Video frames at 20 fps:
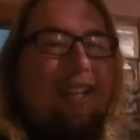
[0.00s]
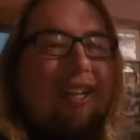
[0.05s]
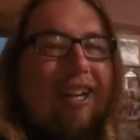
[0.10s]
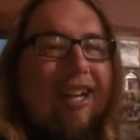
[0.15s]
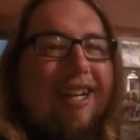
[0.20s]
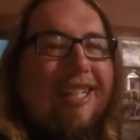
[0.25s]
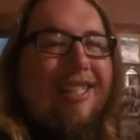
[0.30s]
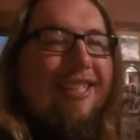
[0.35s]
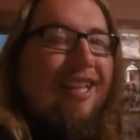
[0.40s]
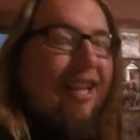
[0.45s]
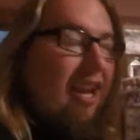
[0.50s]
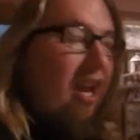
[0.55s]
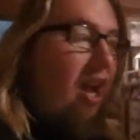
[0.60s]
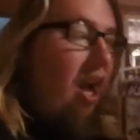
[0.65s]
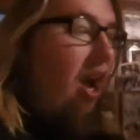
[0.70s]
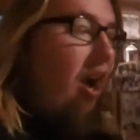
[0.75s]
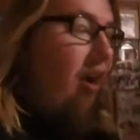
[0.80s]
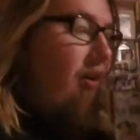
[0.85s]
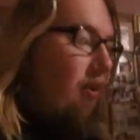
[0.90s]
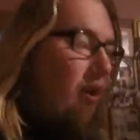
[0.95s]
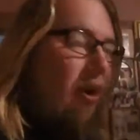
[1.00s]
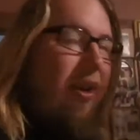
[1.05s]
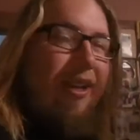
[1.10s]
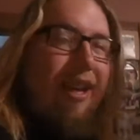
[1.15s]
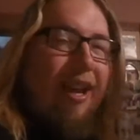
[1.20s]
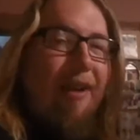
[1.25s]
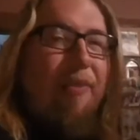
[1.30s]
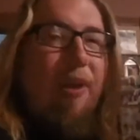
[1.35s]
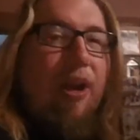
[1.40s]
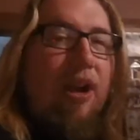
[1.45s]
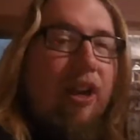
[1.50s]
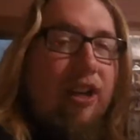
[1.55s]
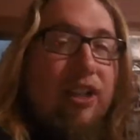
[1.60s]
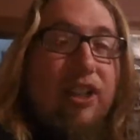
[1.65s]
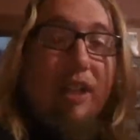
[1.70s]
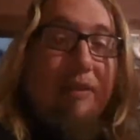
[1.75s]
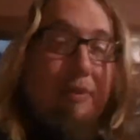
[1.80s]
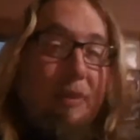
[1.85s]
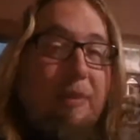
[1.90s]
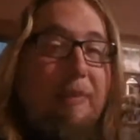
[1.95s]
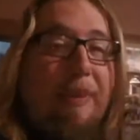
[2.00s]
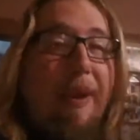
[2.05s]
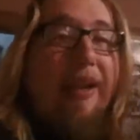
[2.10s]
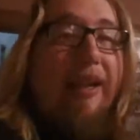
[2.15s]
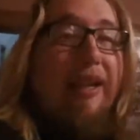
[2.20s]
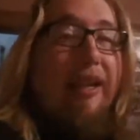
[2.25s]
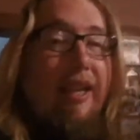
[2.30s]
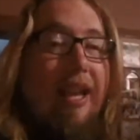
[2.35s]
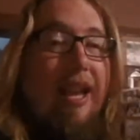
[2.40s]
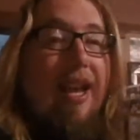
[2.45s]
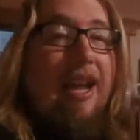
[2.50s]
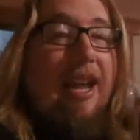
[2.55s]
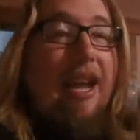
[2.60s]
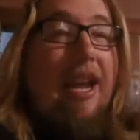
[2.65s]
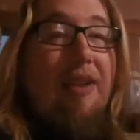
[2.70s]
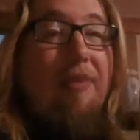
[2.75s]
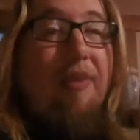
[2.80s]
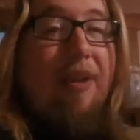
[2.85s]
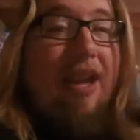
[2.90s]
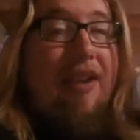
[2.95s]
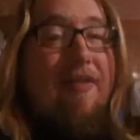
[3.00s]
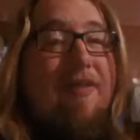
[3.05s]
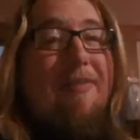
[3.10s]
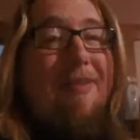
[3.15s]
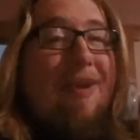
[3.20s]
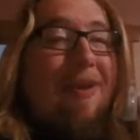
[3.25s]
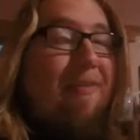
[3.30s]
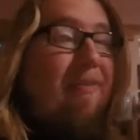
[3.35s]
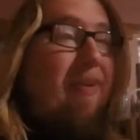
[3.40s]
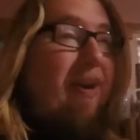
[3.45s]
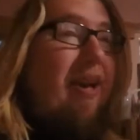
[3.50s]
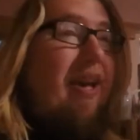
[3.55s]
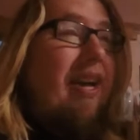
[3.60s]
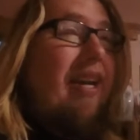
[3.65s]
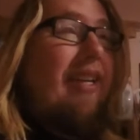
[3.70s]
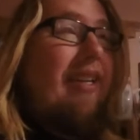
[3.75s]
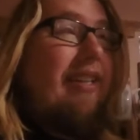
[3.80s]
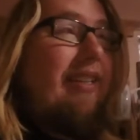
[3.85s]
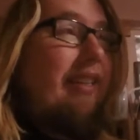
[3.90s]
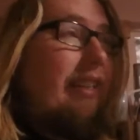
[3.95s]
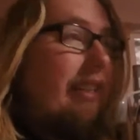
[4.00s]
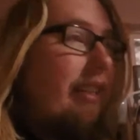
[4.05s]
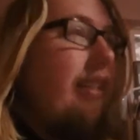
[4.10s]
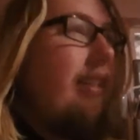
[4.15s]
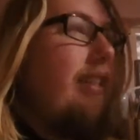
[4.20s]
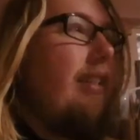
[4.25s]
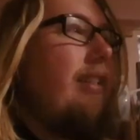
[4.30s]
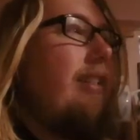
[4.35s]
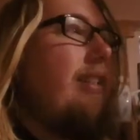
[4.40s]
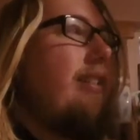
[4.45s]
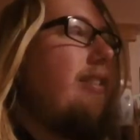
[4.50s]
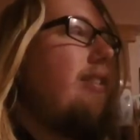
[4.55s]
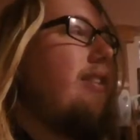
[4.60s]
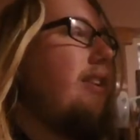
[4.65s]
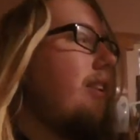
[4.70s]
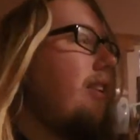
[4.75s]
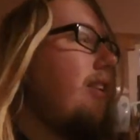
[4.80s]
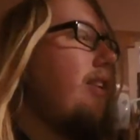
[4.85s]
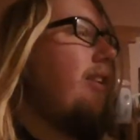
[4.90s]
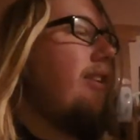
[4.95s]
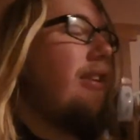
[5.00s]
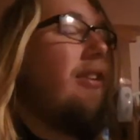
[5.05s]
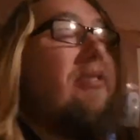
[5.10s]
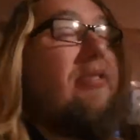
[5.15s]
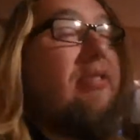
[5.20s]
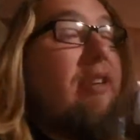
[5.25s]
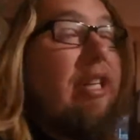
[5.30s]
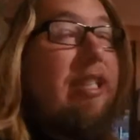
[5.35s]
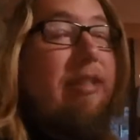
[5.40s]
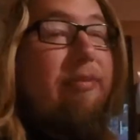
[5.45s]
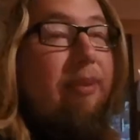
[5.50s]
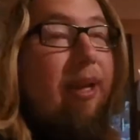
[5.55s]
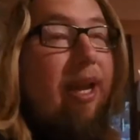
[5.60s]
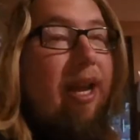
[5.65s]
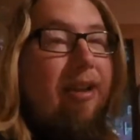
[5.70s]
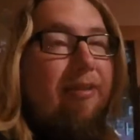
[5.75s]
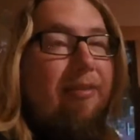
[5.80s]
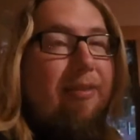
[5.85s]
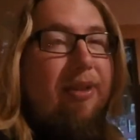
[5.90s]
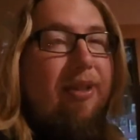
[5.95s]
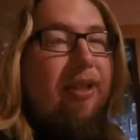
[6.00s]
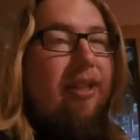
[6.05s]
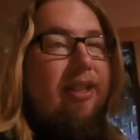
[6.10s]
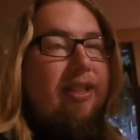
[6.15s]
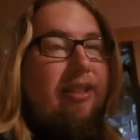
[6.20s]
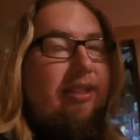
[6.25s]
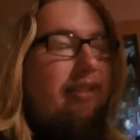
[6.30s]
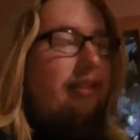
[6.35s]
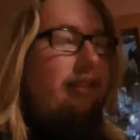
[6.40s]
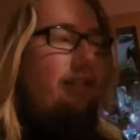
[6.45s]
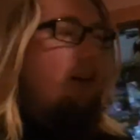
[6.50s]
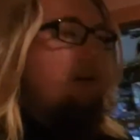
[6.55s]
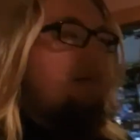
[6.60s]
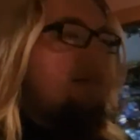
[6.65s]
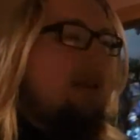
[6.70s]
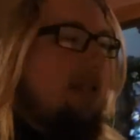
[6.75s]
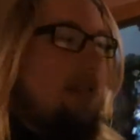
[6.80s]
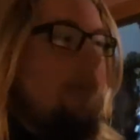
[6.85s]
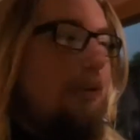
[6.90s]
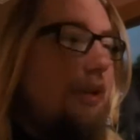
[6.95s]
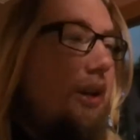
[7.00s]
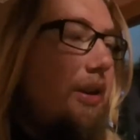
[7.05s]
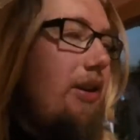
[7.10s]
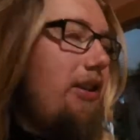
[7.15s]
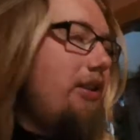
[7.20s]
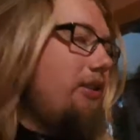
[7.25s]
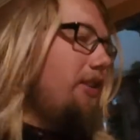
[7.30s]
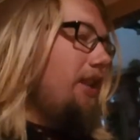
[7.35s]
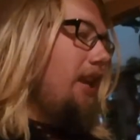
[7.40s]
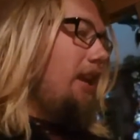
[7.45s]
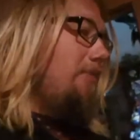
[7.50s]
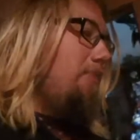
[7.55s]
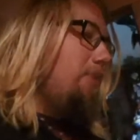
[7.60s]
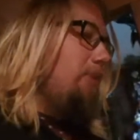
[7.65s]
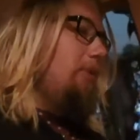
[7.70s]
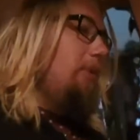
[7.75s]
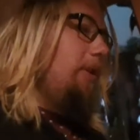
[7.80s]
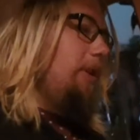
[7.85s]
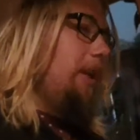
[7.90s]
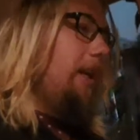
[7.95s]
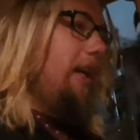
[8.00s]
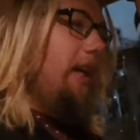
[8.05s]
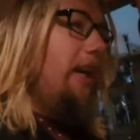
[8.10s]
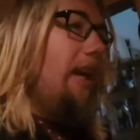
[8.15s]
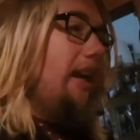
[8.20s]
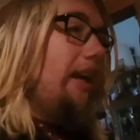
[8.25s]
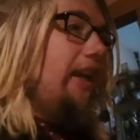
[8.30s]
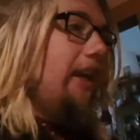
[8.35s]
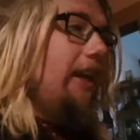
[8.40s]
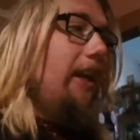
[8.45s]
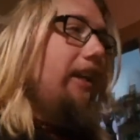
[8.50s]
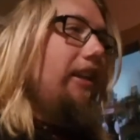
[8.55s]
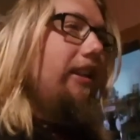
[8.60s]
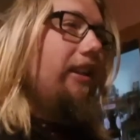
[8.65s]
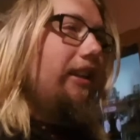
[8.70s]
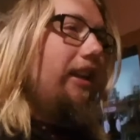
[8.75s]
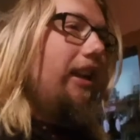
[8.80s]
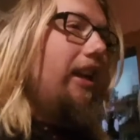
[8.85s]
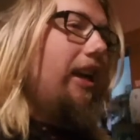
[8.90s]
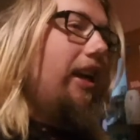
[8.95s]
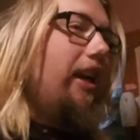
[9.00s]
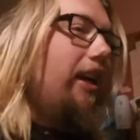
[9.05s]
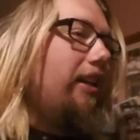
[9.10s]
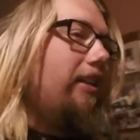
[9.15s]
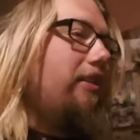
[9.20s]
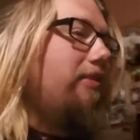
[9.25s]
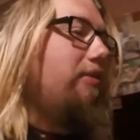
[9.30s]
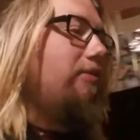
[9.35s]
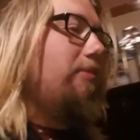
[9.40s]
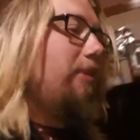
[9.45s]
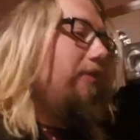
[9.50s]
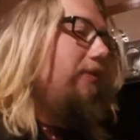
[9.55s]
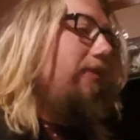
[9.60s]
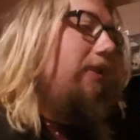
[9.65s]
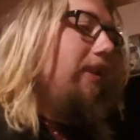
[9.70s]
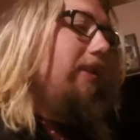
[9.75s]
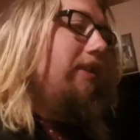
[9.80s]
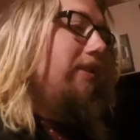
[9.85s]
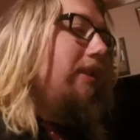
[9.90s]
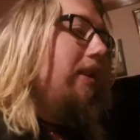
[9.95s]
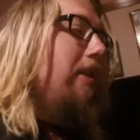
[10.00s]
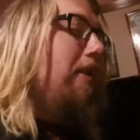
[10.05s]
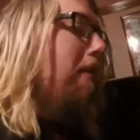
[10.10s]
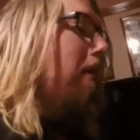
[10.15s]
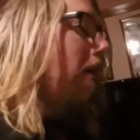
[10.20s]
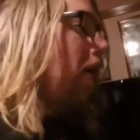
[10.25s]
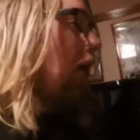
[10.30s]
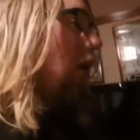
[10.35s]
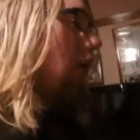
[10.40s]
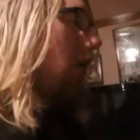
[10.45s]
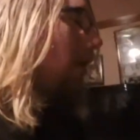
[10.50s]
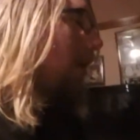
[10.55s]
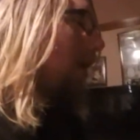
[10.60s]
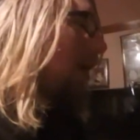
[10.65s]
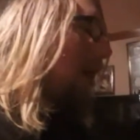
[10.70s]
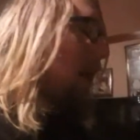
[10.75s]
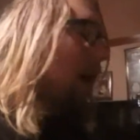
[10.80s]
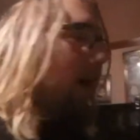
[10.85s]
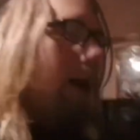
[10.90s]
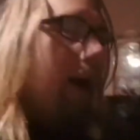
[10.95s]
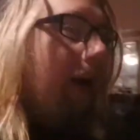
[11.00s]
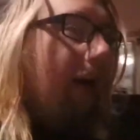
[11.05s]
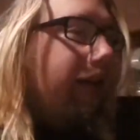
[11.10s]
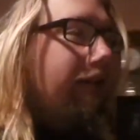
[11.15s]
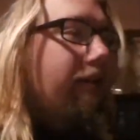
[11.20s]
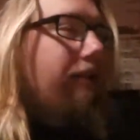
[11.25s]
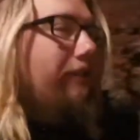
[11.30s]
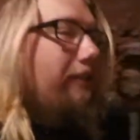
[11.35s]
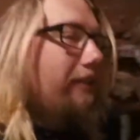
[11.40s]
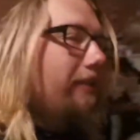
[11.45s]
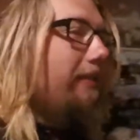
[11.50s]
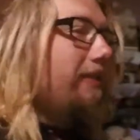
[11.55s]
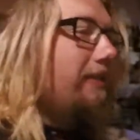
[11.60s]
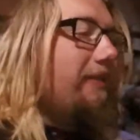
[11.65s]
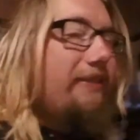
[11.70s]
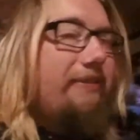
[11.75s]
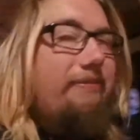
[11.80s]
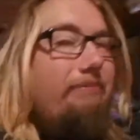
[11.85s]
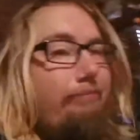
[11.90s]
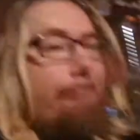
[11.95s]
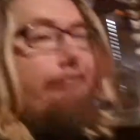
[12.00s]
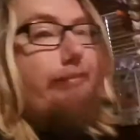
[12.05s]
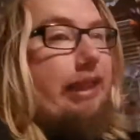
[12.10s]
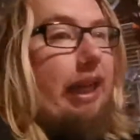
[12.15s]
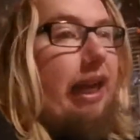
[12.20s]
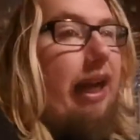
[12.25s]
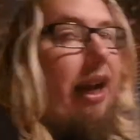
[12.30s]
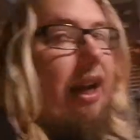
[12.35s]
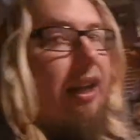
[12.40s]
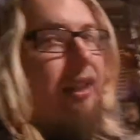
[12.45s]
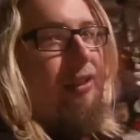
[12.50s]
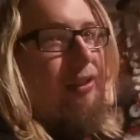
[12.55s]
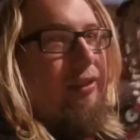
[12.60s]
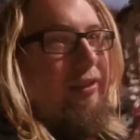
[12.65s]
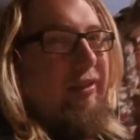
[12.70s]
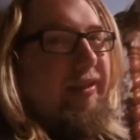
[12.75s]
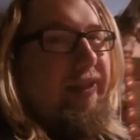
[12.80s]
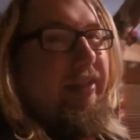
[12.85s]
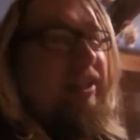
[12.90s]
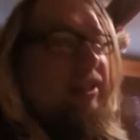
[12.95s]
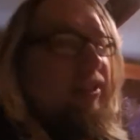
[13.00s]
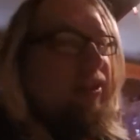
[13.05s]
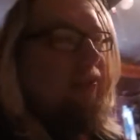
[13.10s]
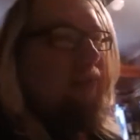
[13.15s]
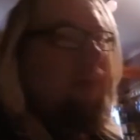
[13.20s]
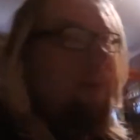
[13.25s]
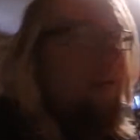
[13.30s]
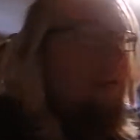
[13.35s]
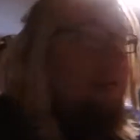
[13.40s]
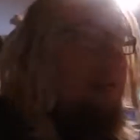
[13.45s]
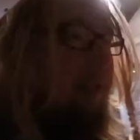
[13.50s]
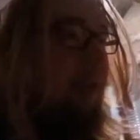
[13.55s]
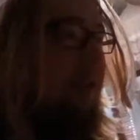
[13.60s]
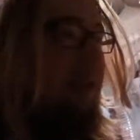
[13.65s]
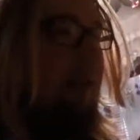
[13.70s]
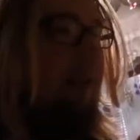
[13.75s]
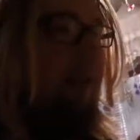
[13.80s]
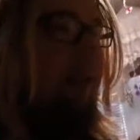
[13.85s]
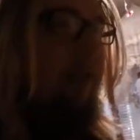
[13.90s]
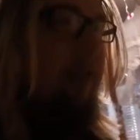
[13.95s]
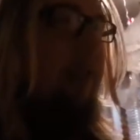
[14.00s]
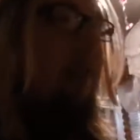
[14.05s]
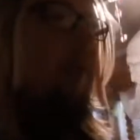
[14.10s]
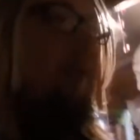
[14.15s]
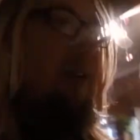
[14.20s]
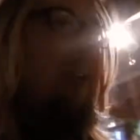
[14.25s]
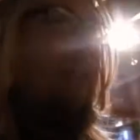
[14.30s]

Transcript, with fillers: guys, I woke up and I checked my bank account and we haven't been paid. So it freaked me out because I'm meant to be going to Deadpool today again and with my friends, and I couldn't get on the bus, I couldn't do